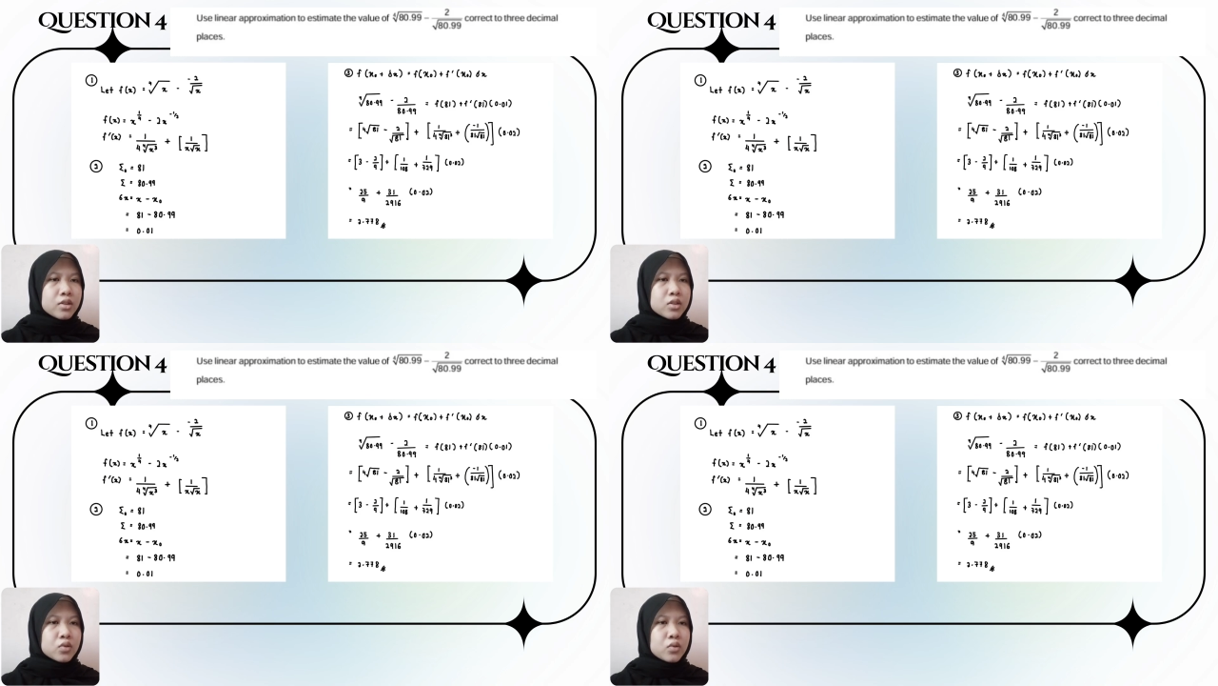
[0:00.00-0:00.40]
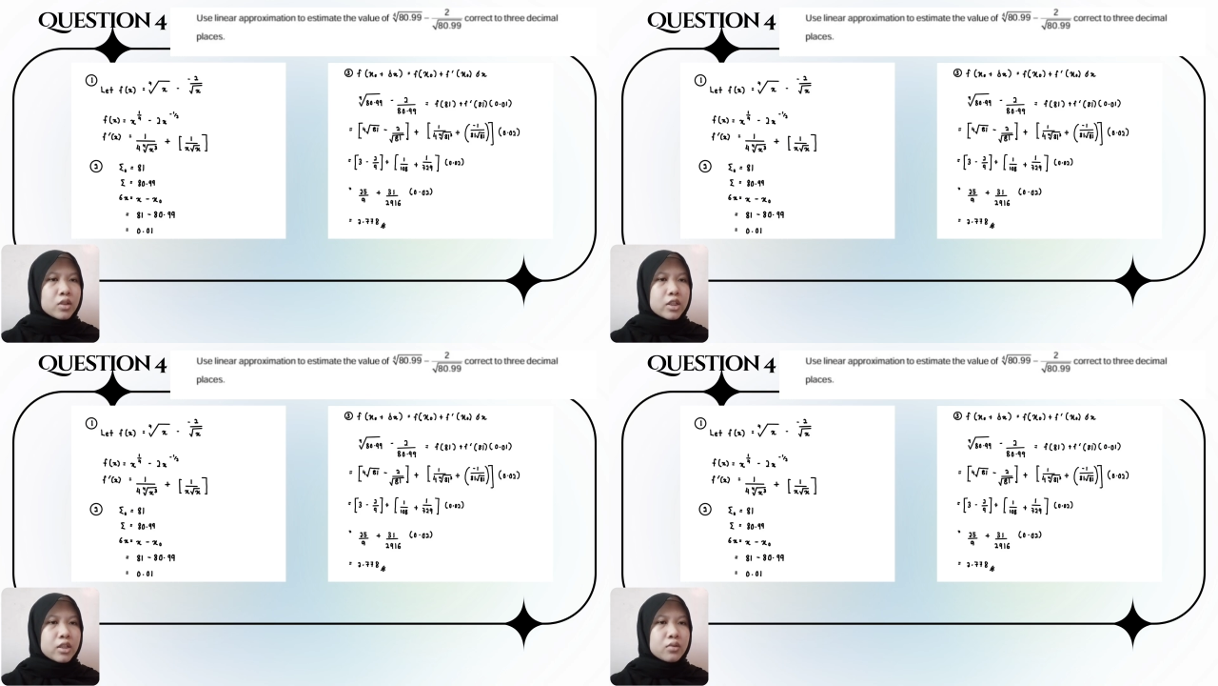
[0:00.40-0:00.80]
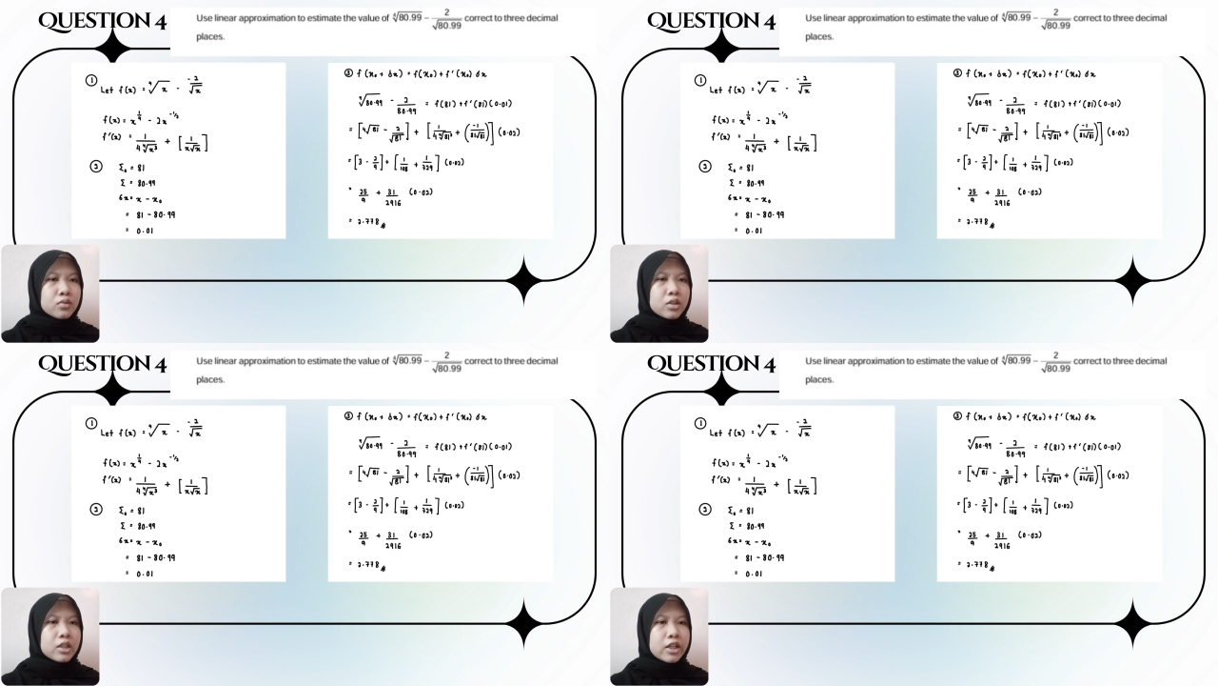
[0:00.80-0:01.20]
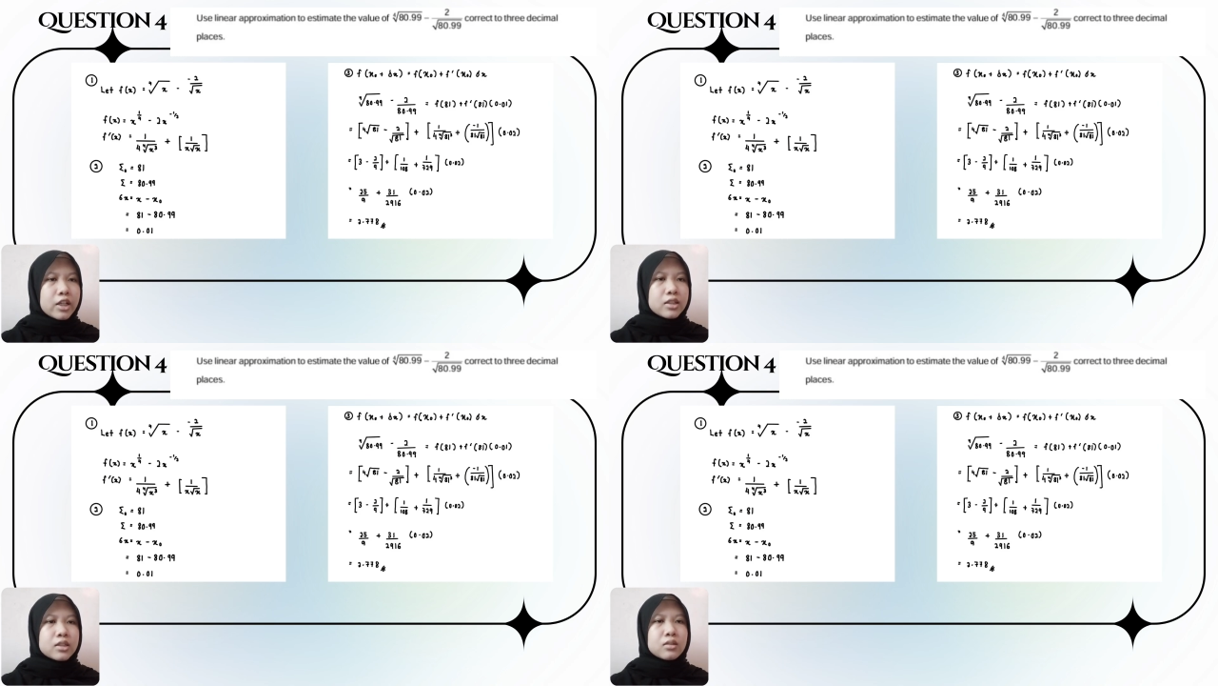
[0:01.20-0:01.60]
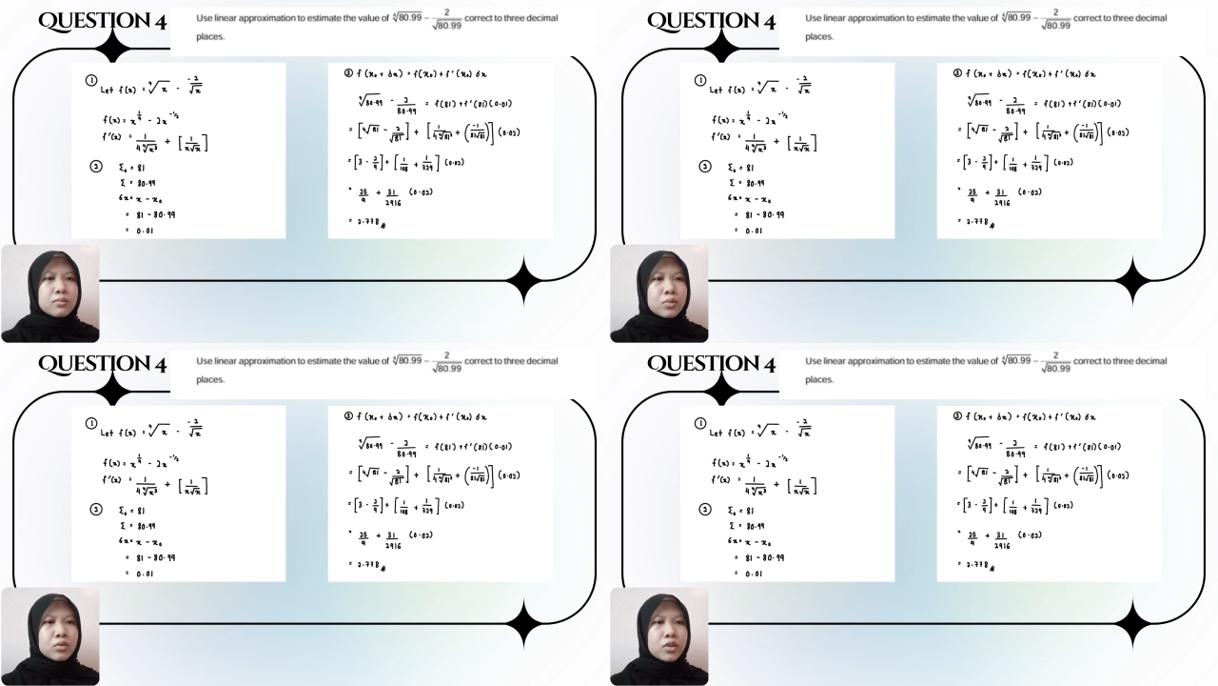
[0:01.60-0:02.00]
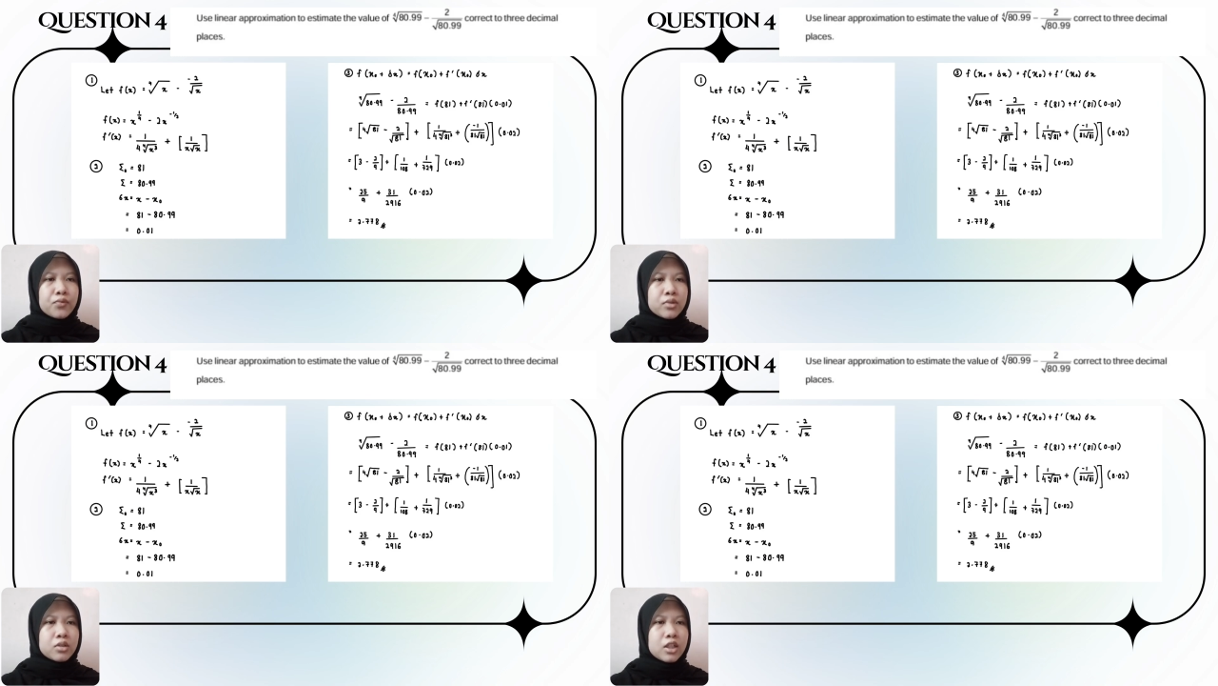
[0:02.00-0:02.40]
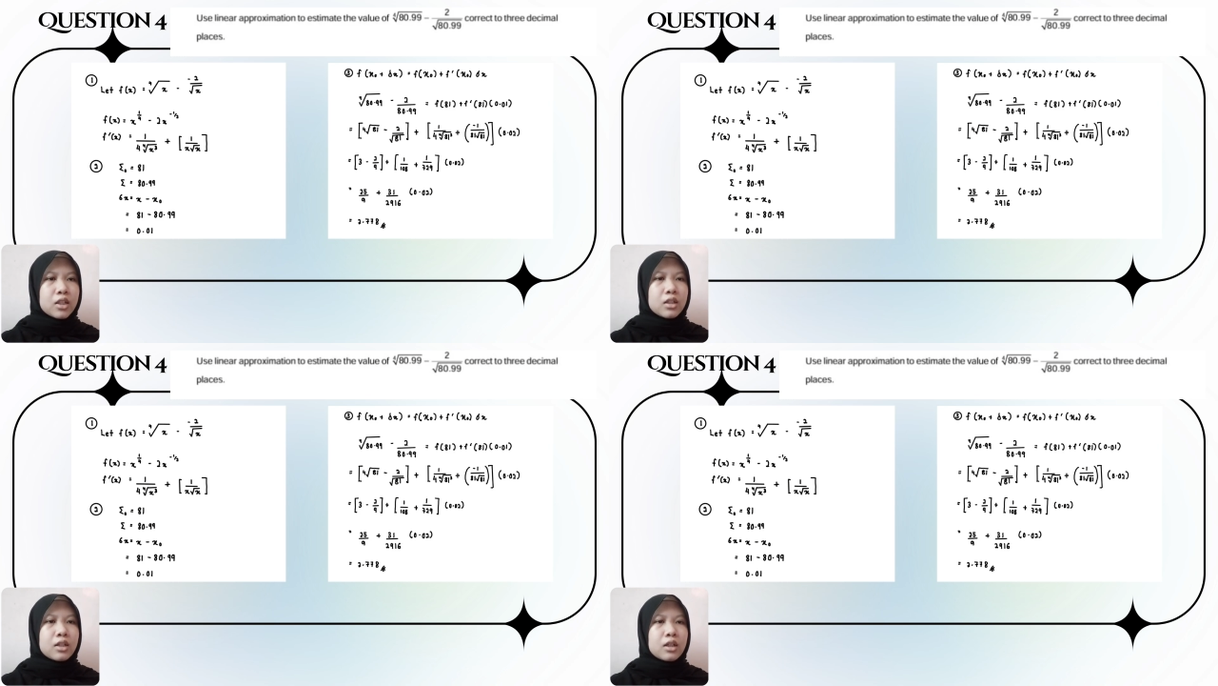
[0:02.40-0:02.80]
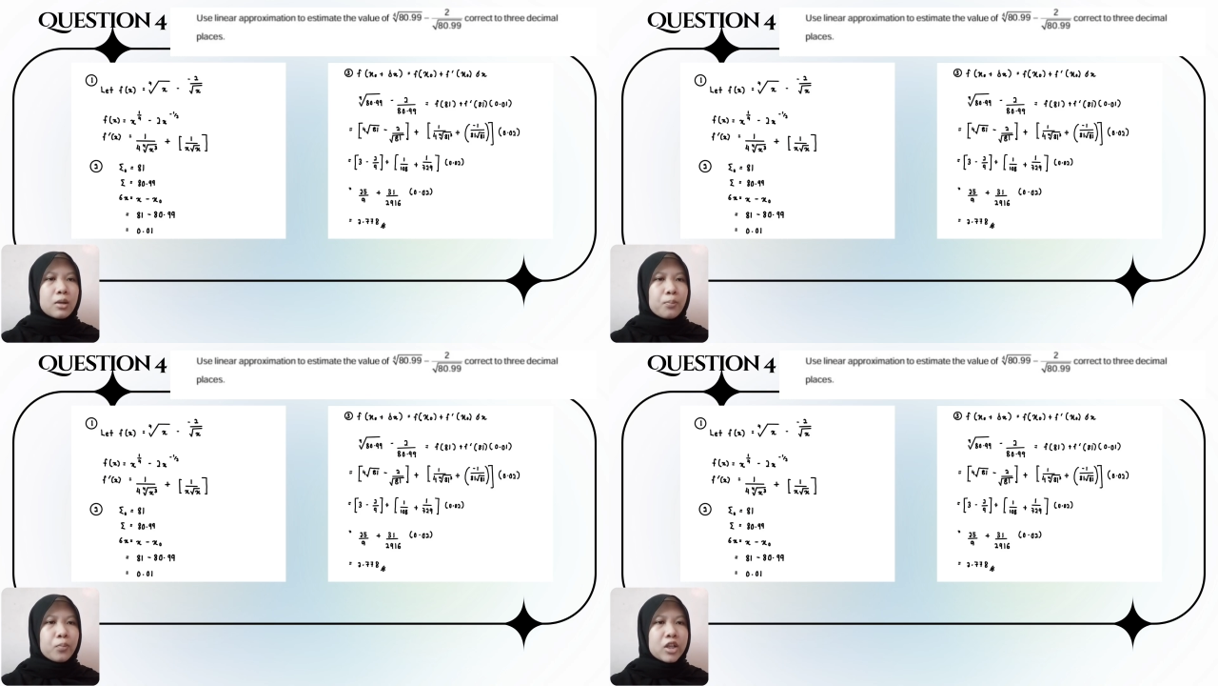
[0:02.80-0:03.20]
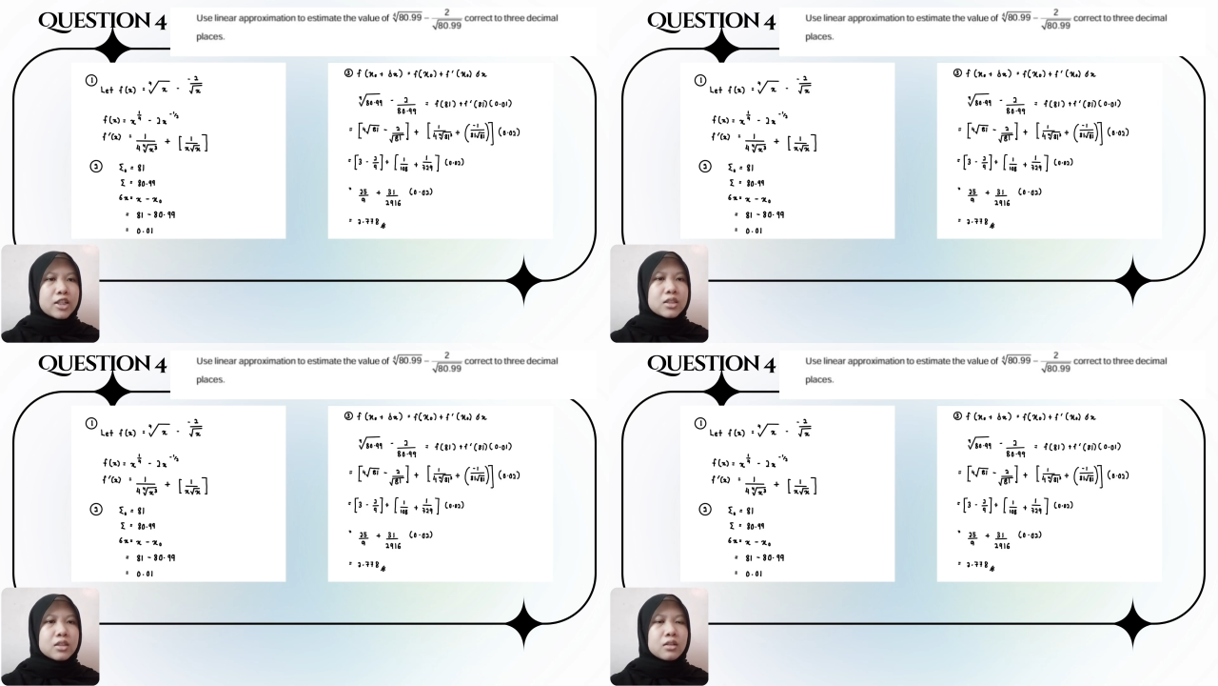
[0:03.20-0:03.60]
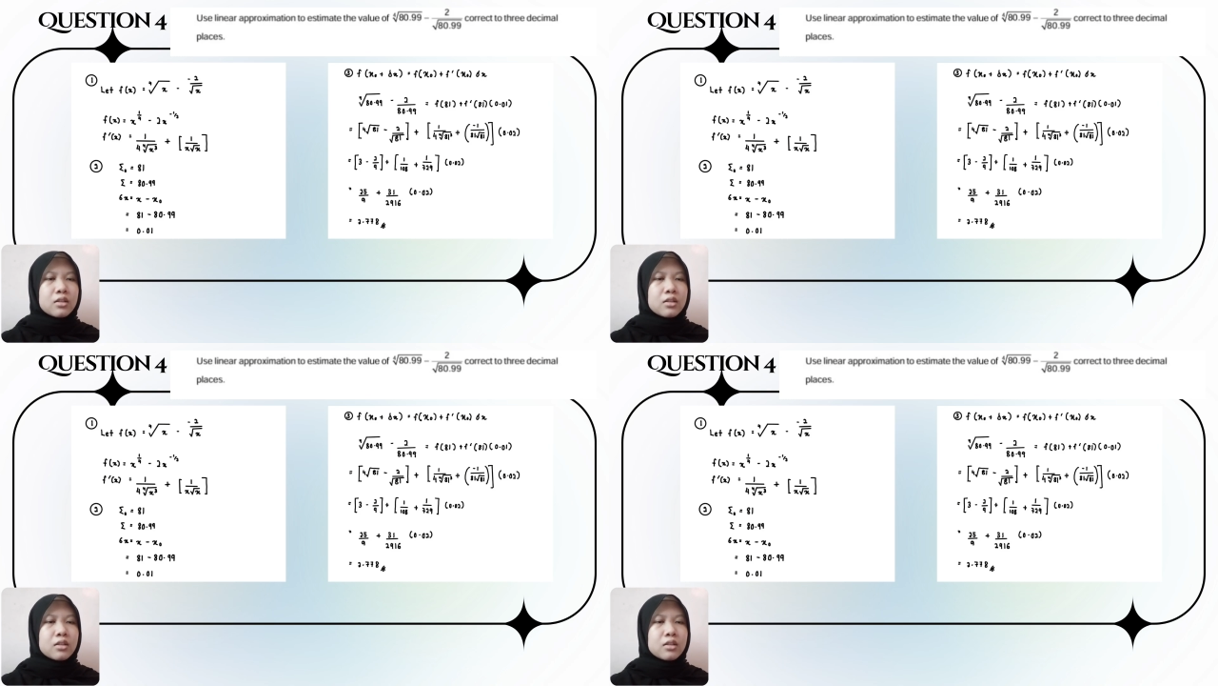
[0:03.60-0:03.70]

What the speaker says: square root x power of 3 plus